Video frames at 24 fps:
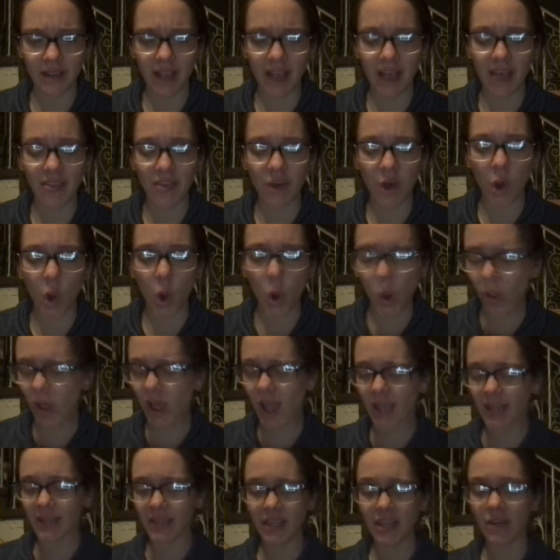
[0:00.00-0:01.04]
And the whole
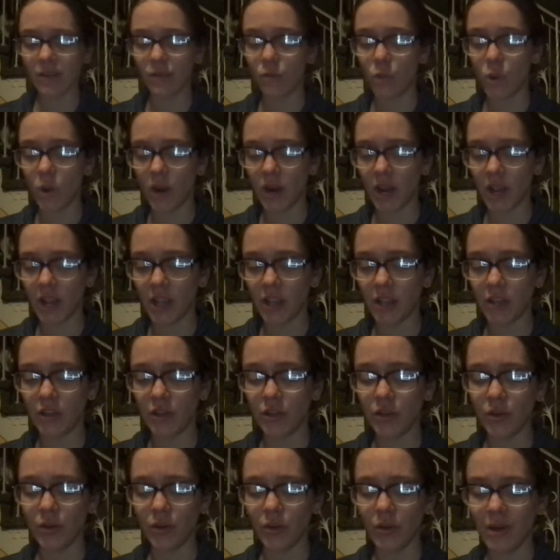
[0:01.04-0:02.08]
idea of what I could
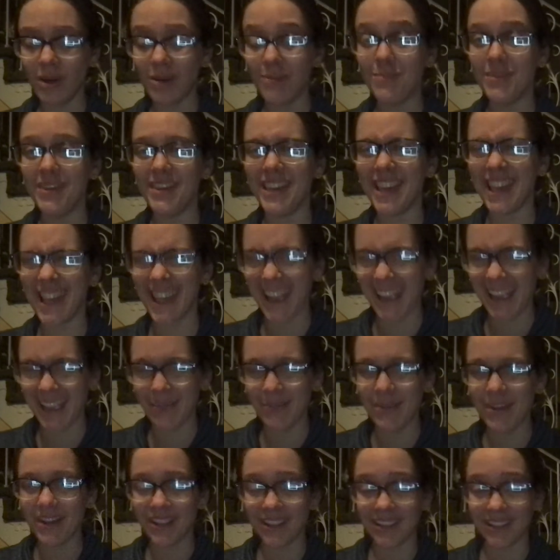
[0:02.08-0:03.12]
do
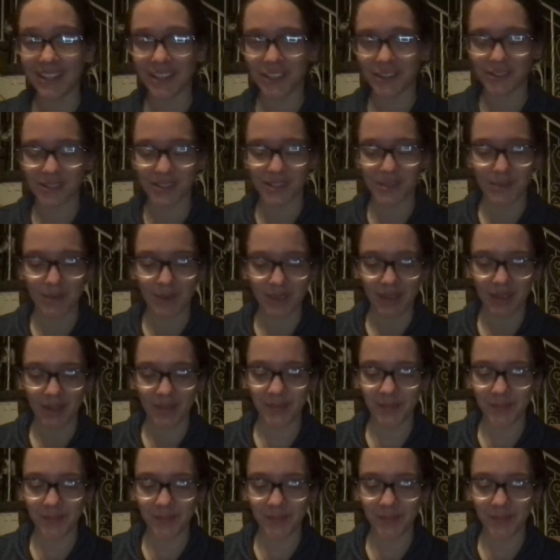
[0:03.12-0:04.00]
became clear to me.